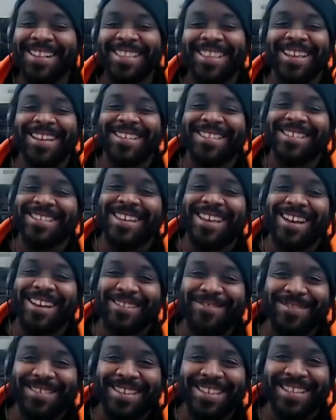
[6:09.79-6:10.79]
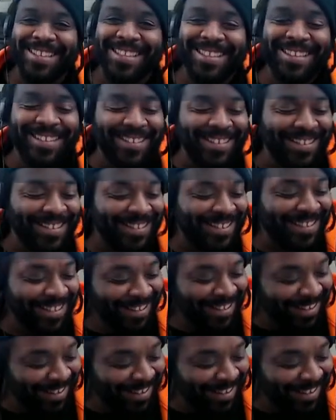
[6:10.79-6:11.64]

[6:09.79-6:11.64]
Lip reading: That's gotta be a little...